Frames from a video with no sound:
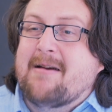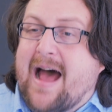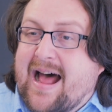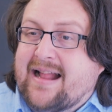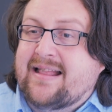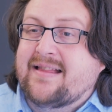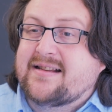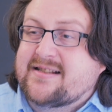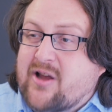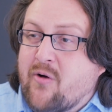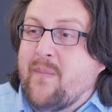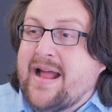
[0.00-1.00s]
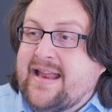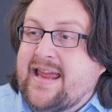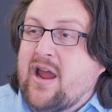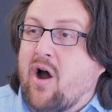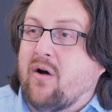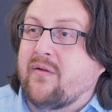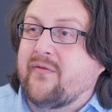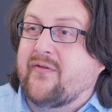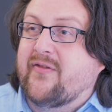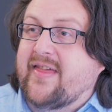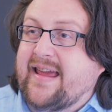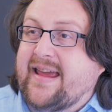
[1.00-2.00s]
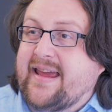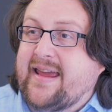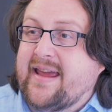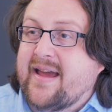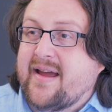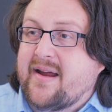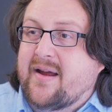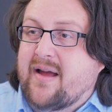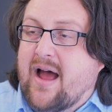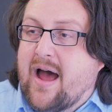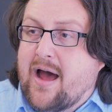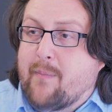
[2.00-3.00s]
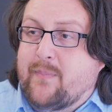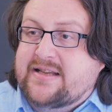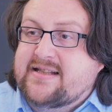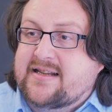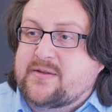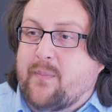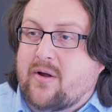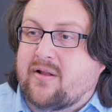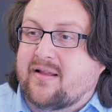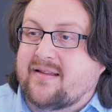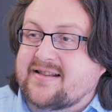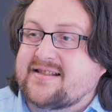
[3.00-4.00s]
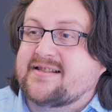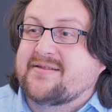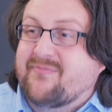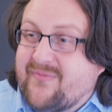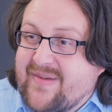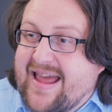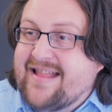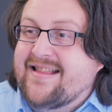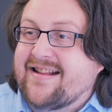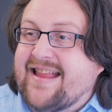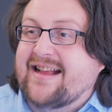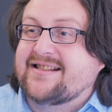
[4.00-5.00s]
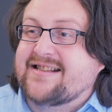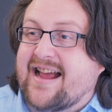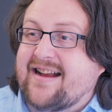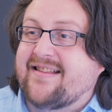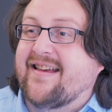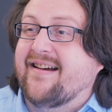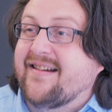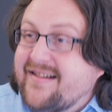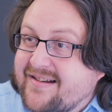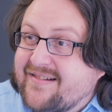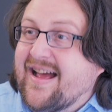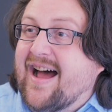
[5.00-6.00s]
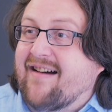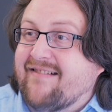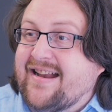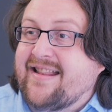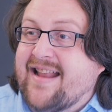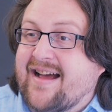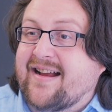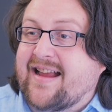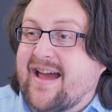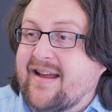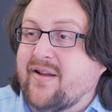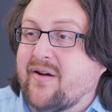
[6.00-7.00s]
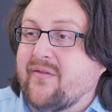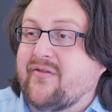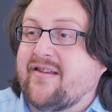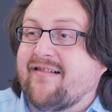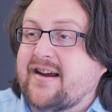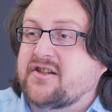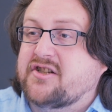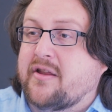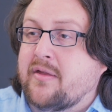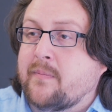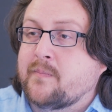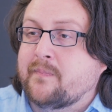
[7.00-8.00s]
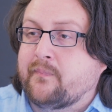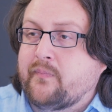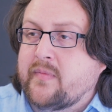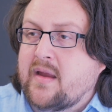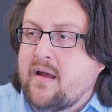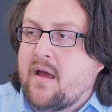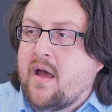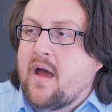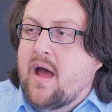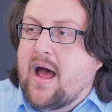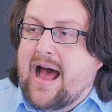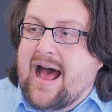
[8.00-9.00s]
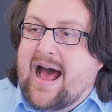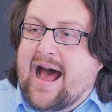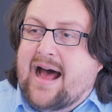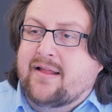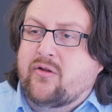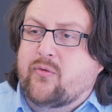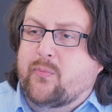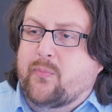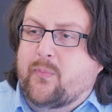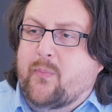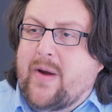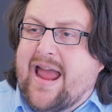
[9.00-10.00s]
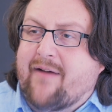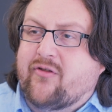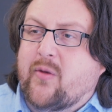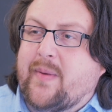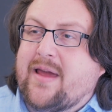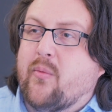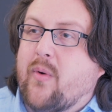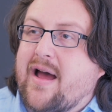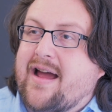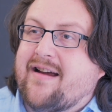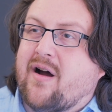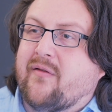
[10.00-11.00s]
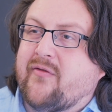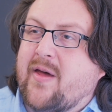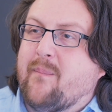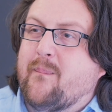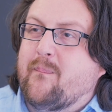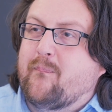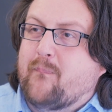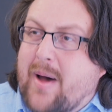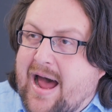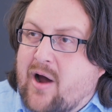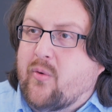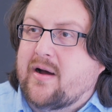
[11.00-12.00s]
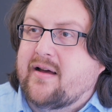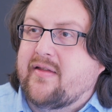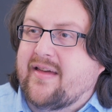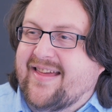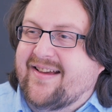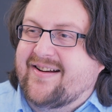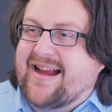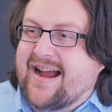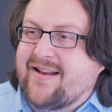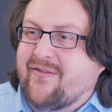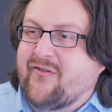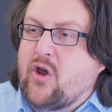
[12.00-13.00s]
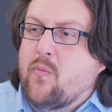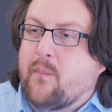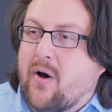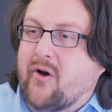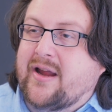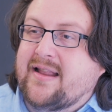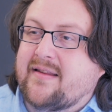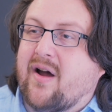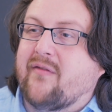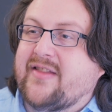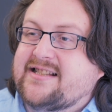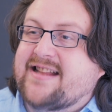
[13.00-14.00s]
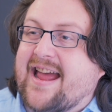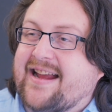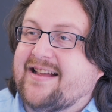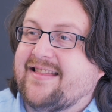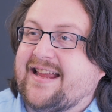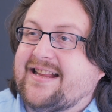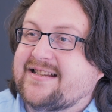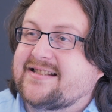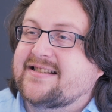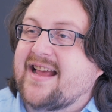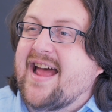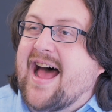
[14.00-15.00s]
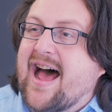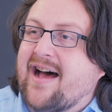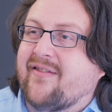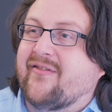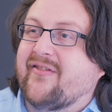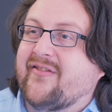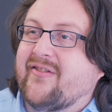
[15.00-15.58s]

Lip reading: And so many of the business models in the tech sector are in that kind of direction. And we have to be aware of the power that the kind of viewpoint of these tech elites have